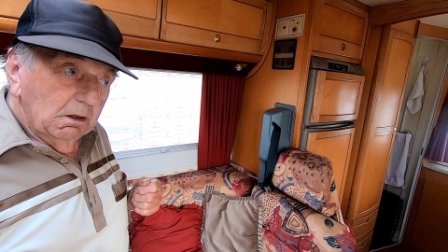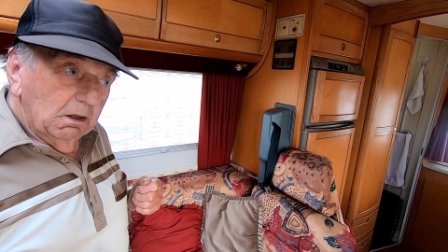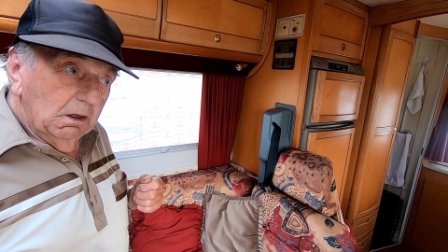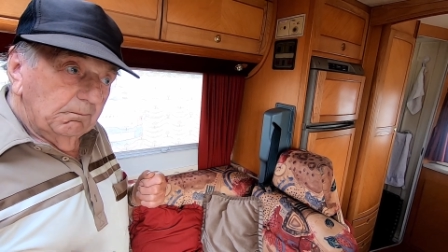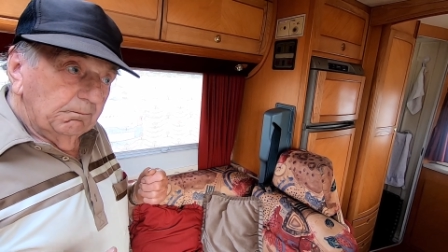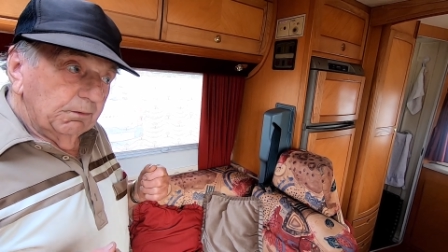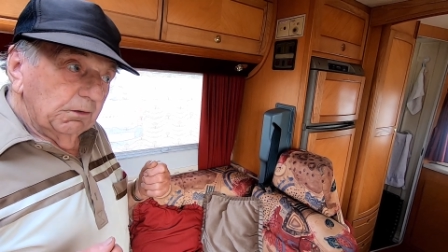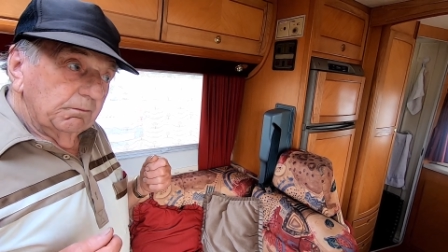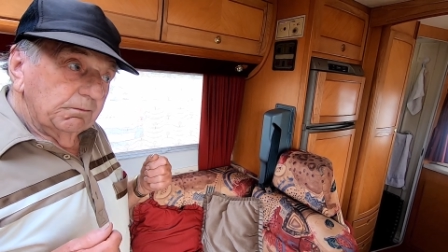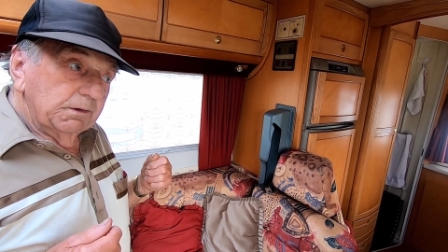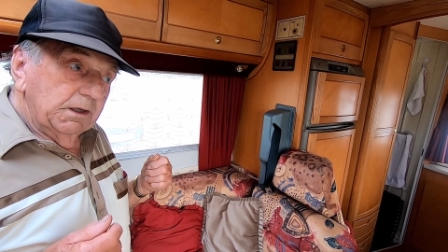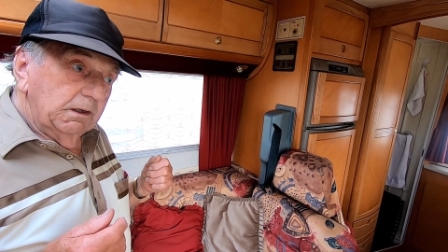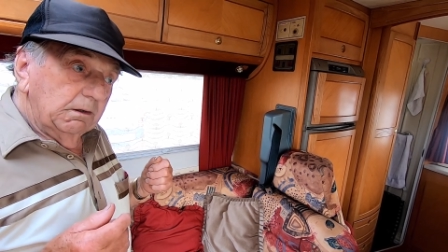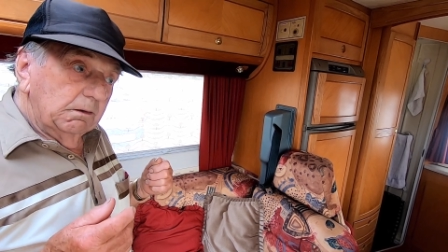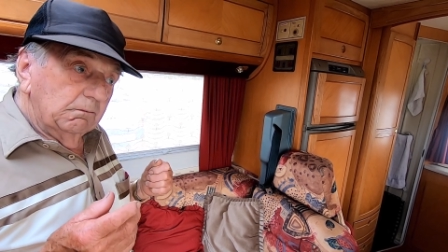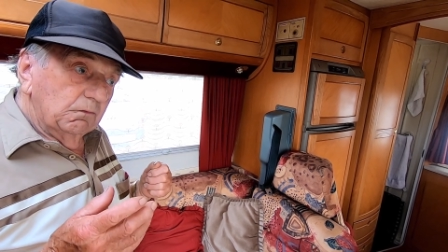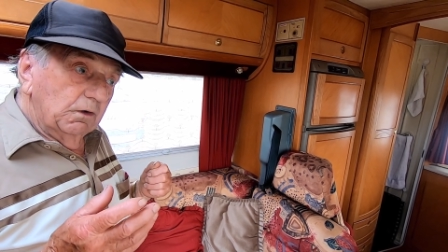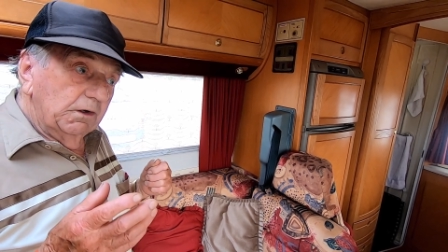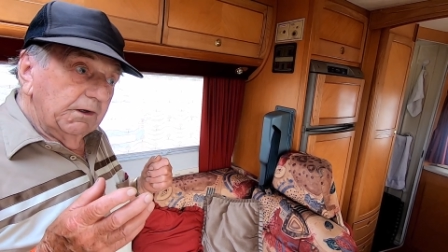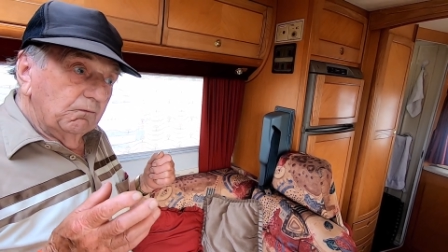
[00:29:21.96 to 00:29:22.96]
And but
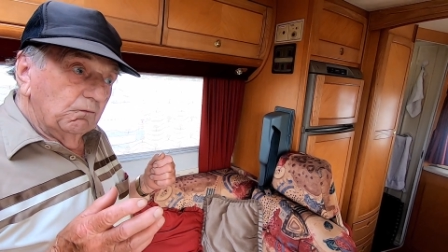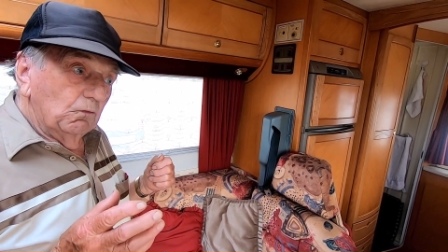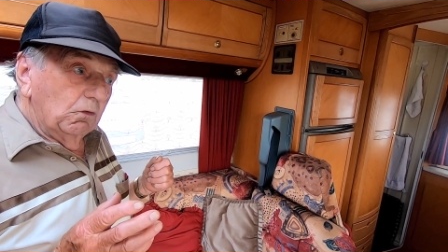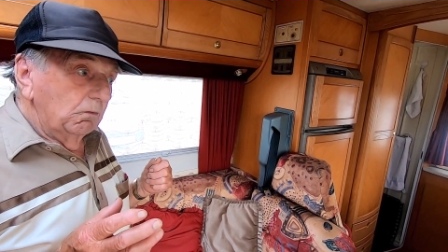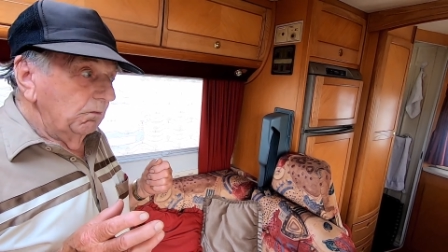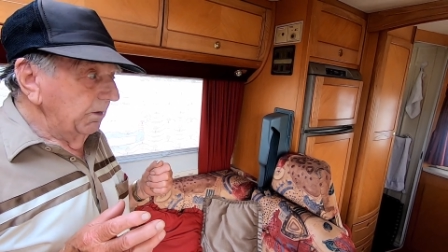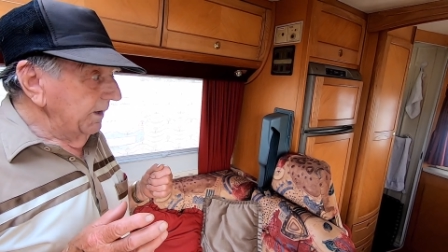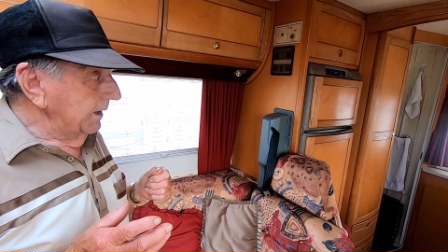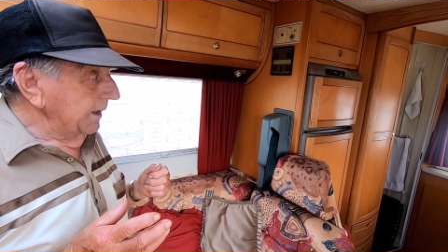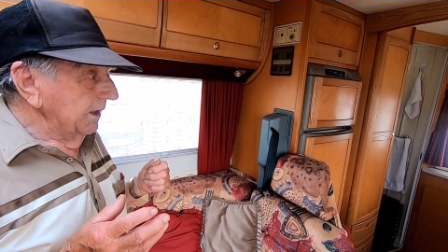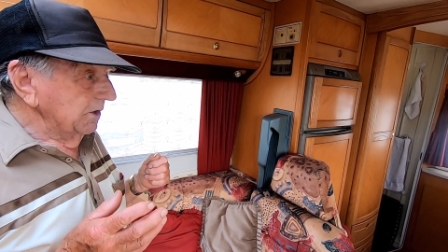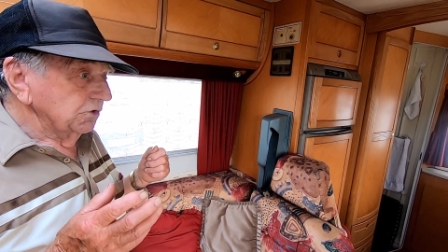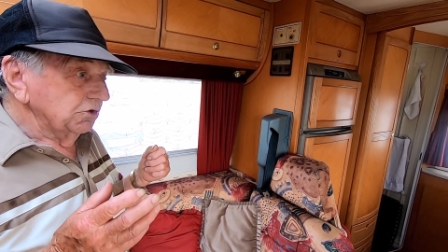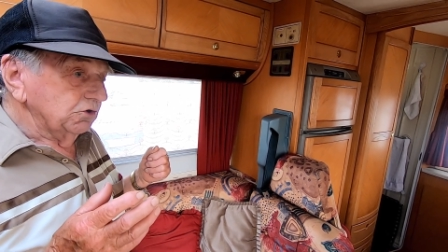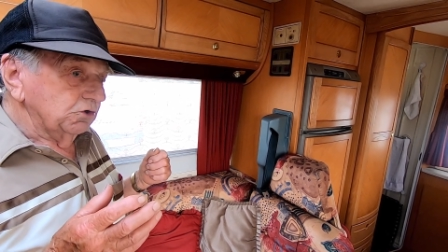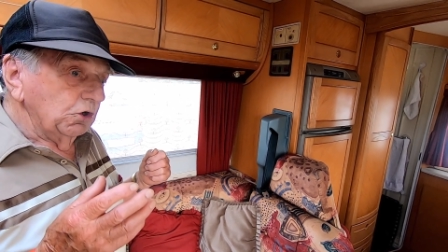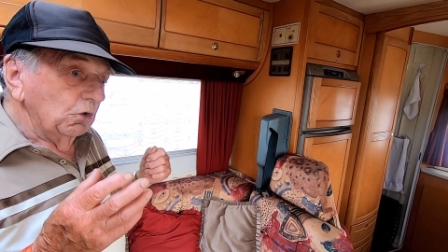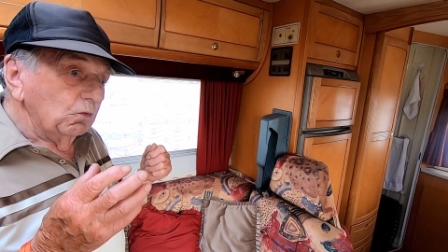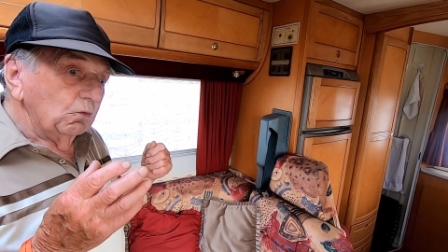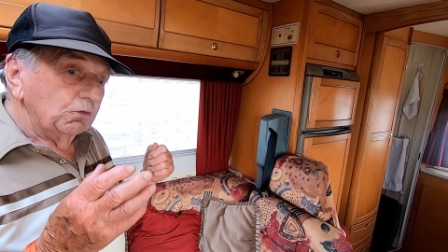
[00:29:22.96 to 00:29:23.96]
it, when it won't, when it
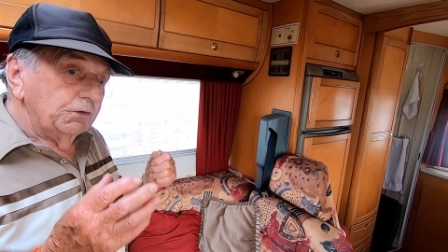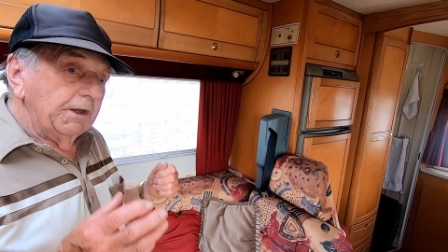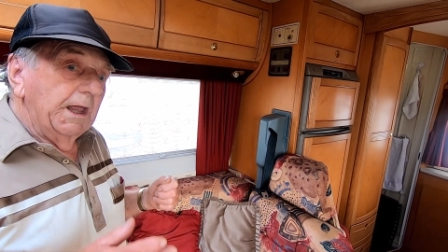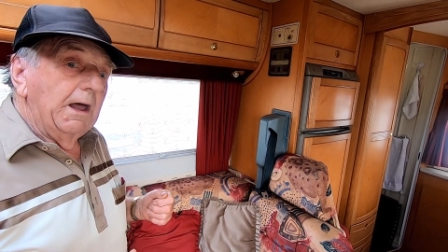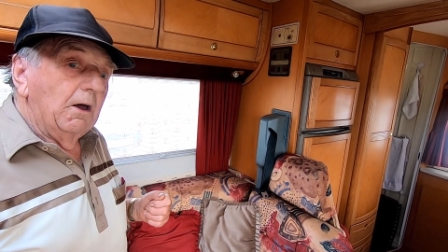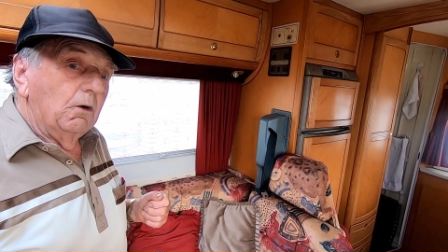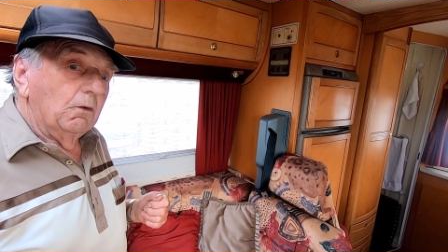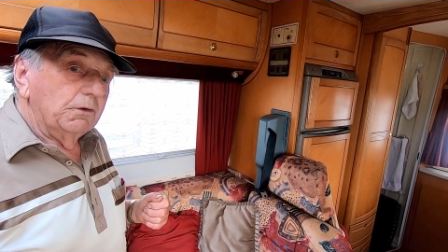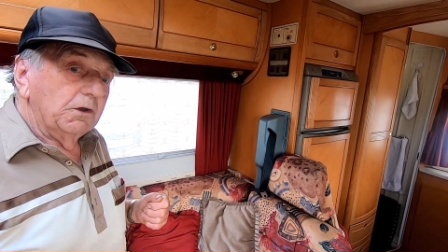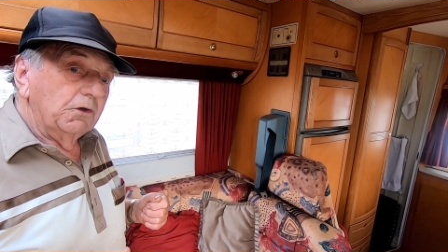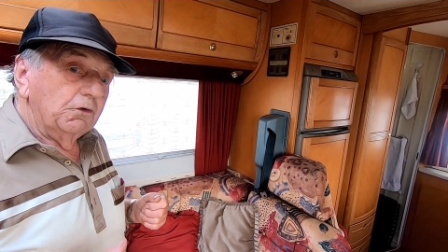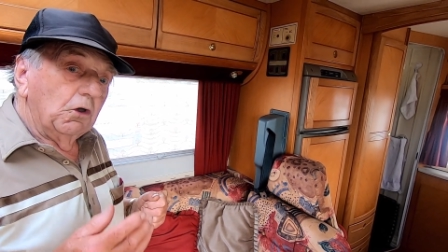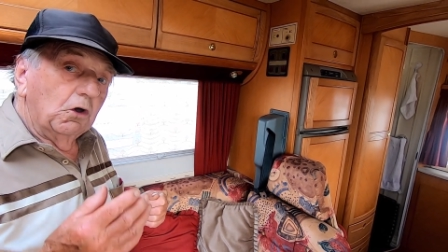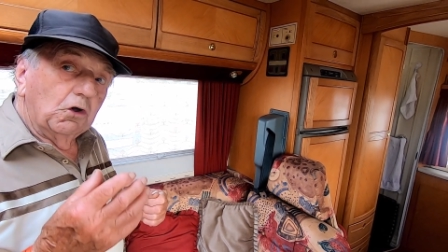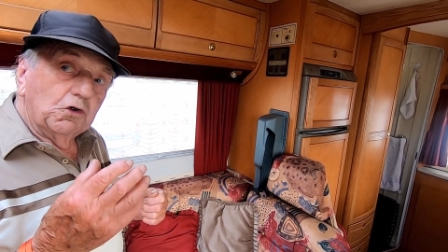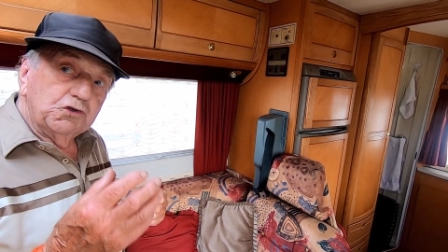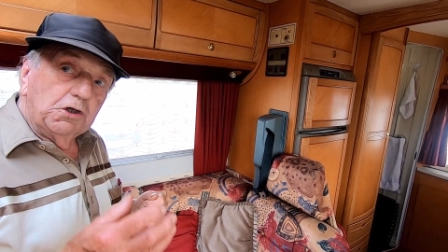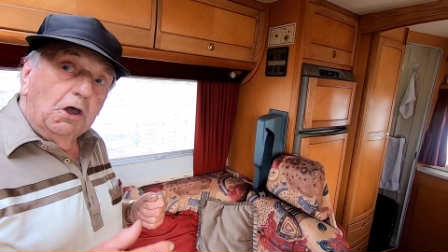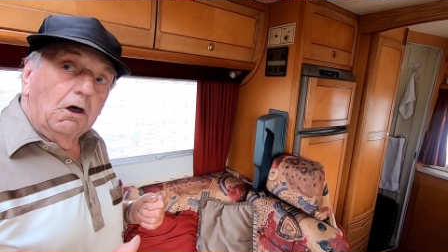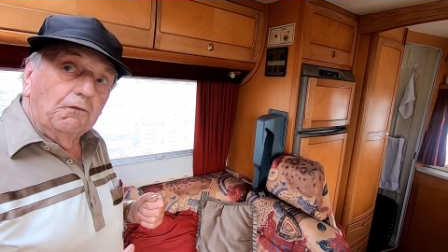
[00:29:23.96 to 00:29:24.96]
gets cooled down and
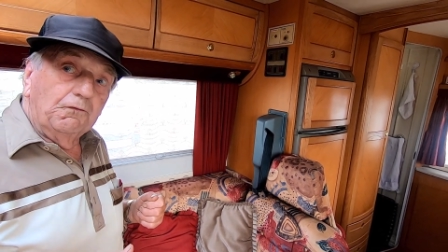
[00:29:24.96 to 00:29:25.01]
knocks yeah.